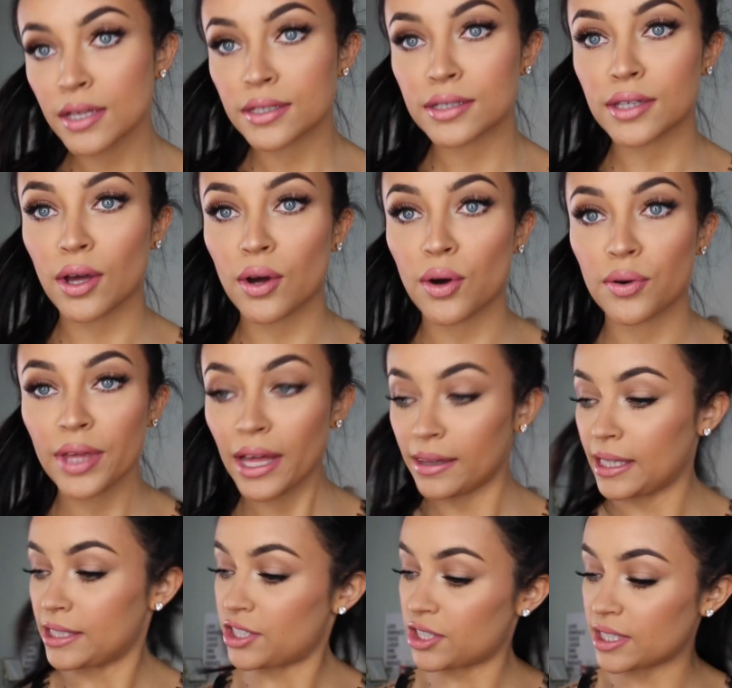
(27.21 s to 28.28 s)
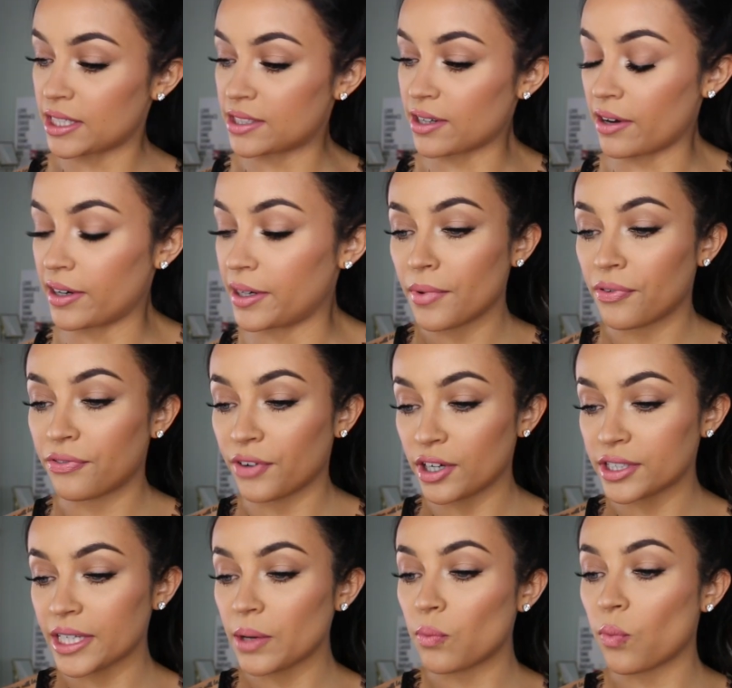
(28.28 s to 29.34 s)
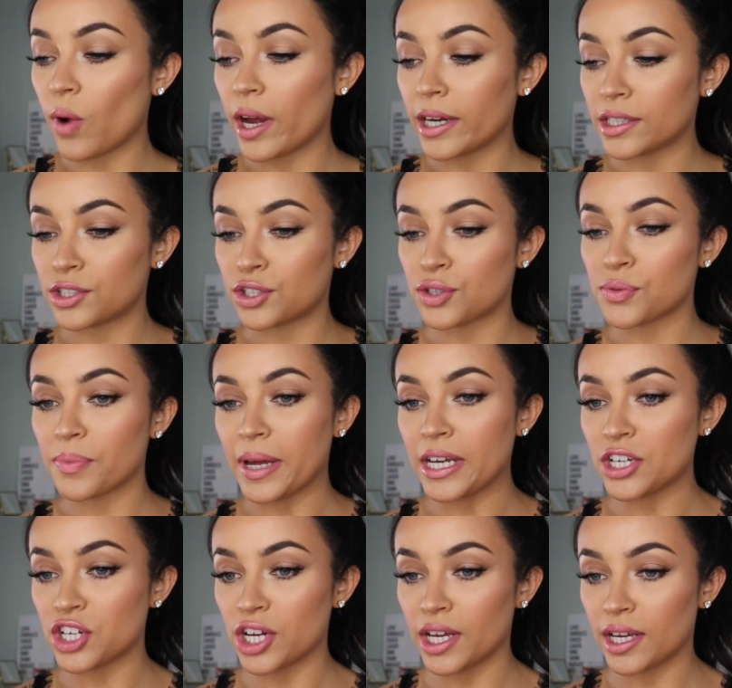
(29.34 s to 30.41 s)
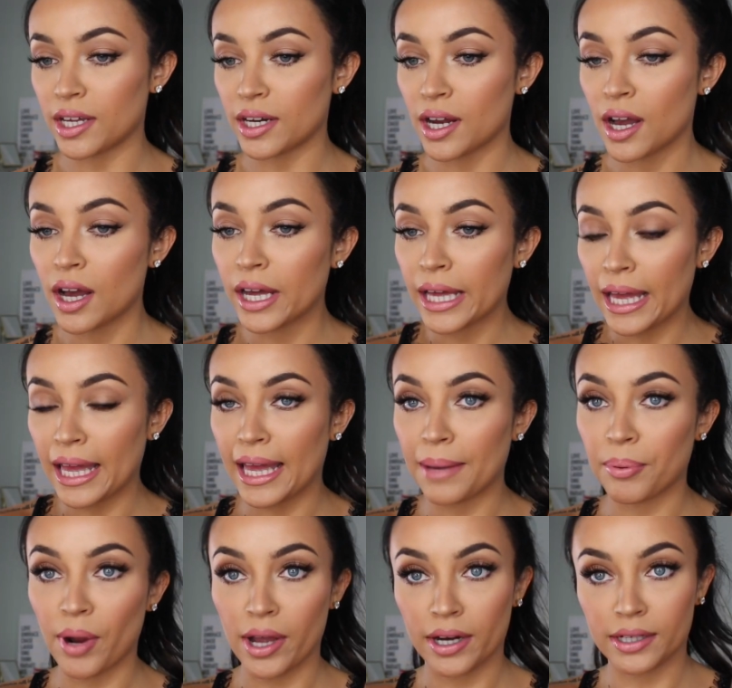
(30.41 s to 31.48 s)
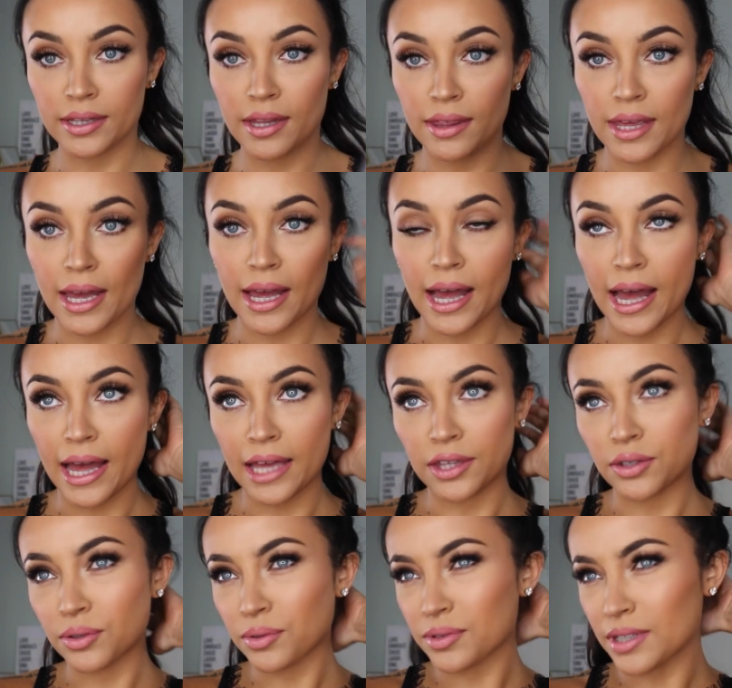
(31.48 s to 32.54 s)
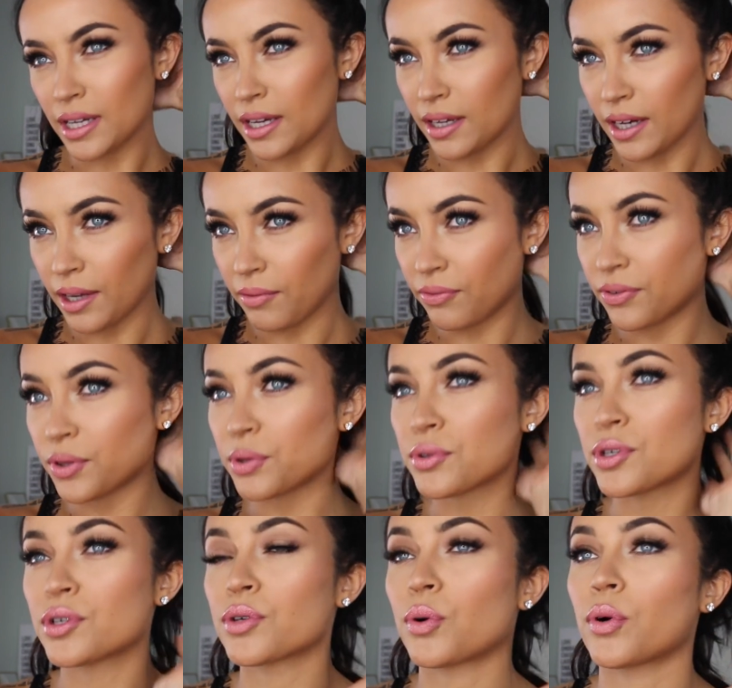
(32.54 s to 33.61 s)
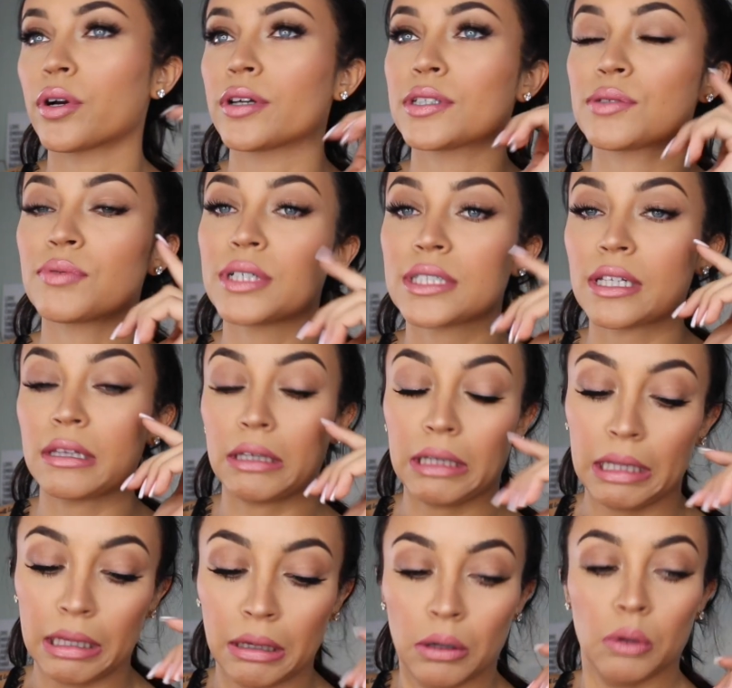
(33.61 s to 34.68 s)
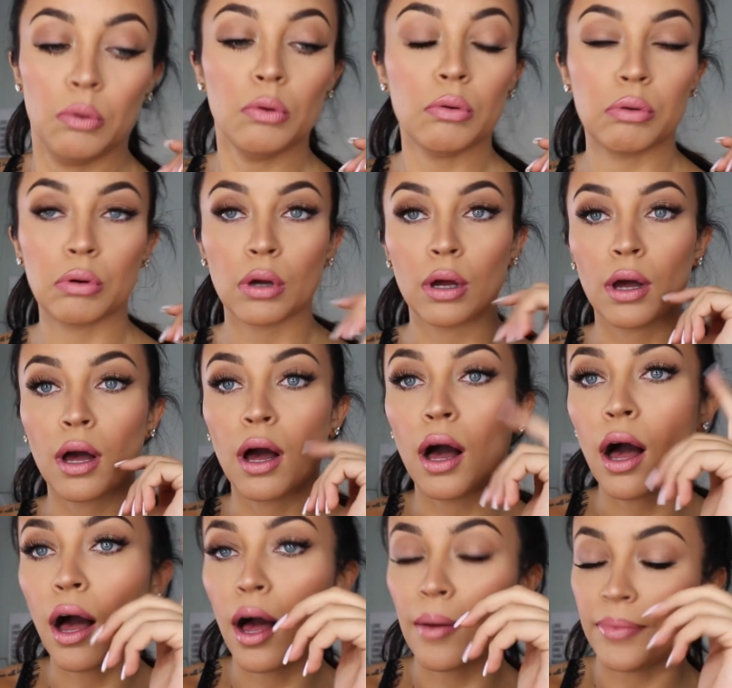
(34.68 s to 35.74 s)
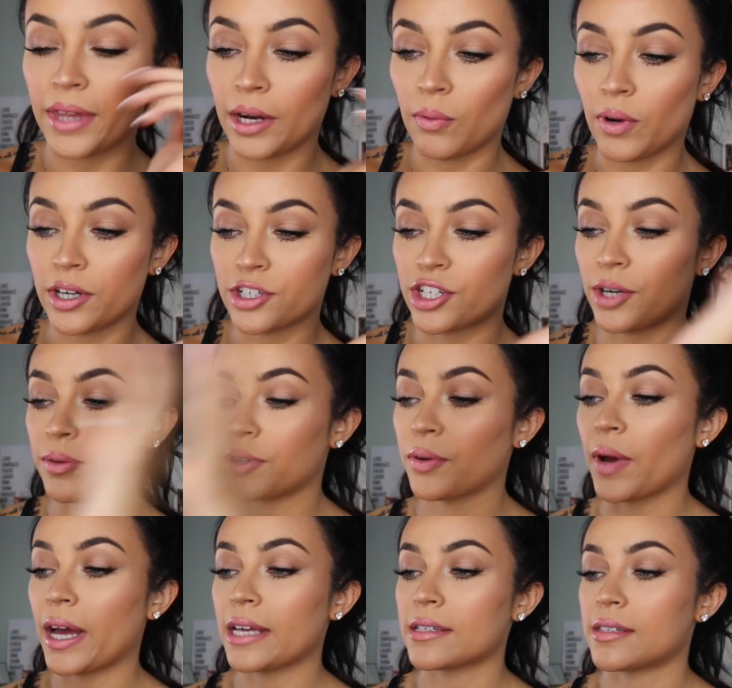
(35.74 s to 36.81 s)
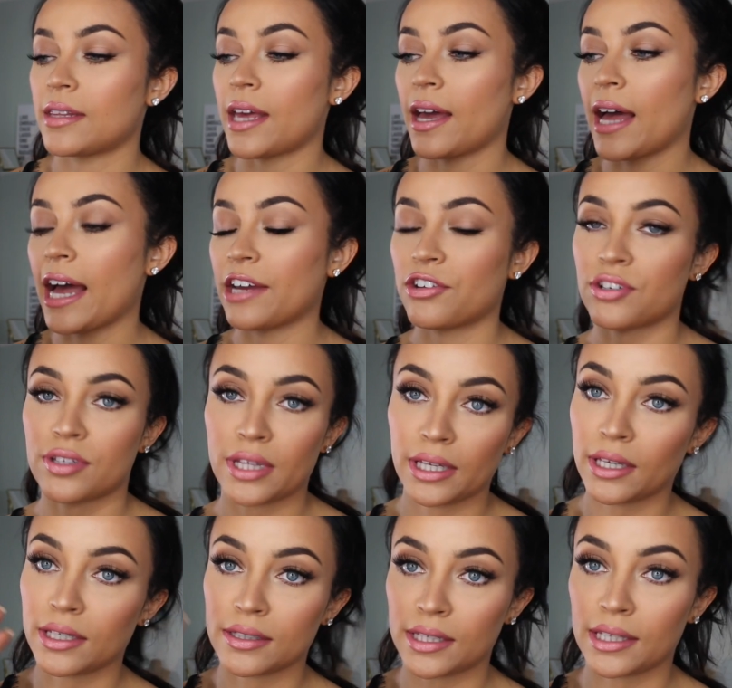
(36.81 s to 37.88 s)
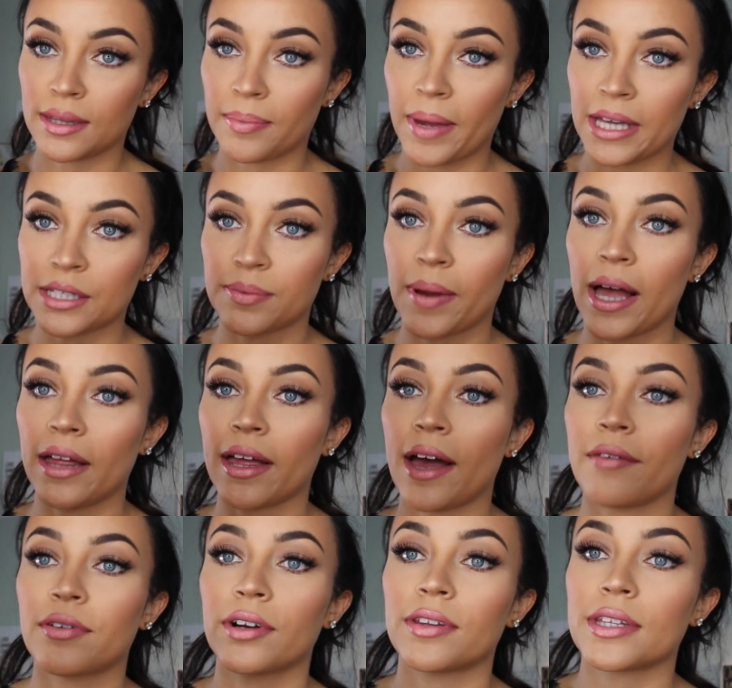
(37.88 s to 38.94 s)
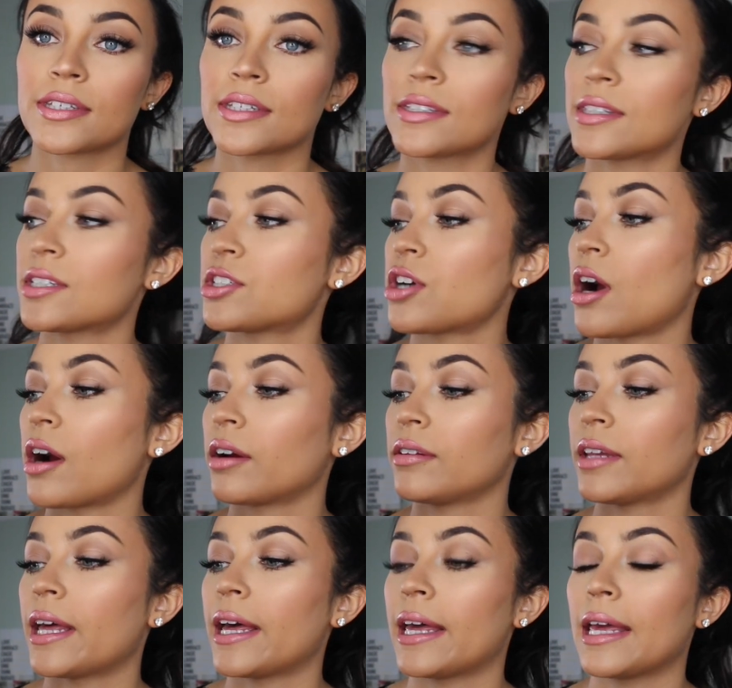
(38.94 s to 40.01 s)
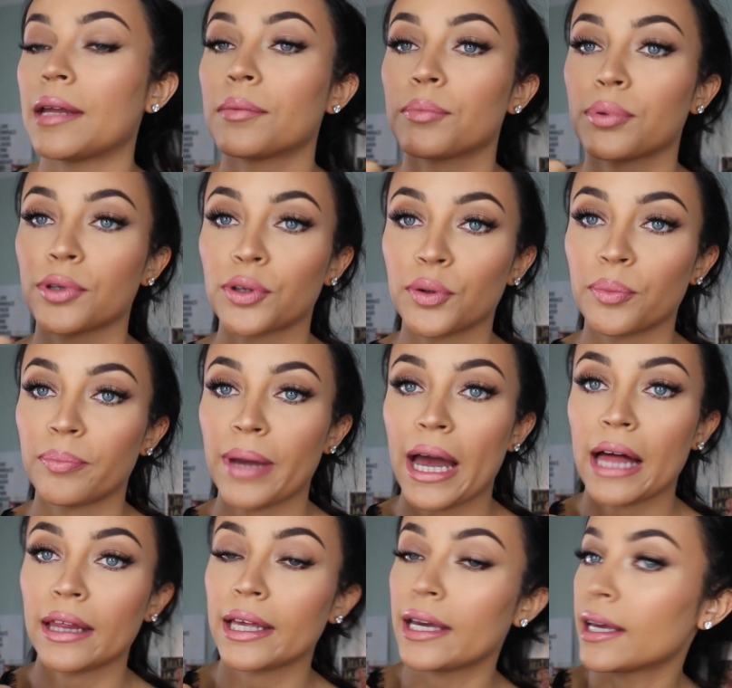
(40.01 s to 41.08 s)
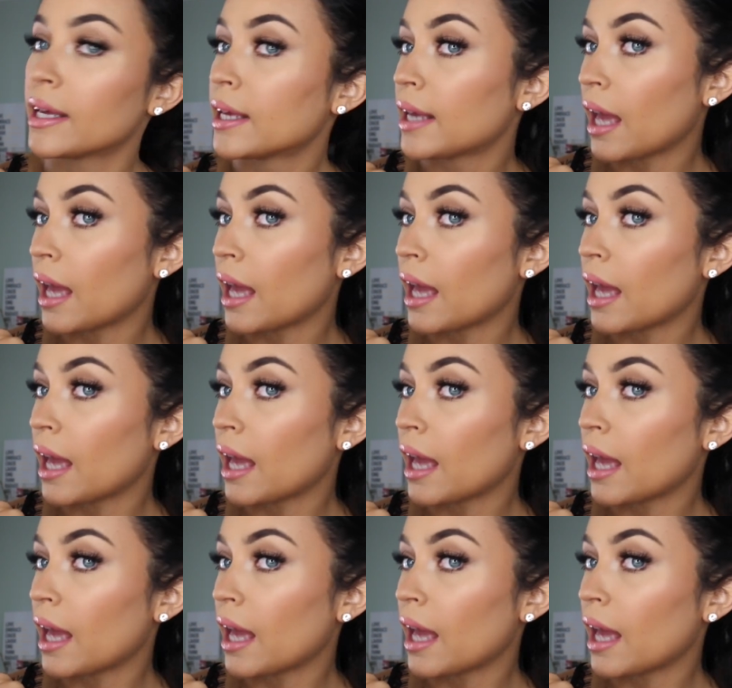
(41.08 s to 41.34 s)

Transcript: So yeah, let's just get started. First, I wanted to mention a product that I used in a few tutorials recently. Ooh, um, that I wanted to share with you guys that I just think is like the best palette ever. This is the Tartelette in Bloom palette.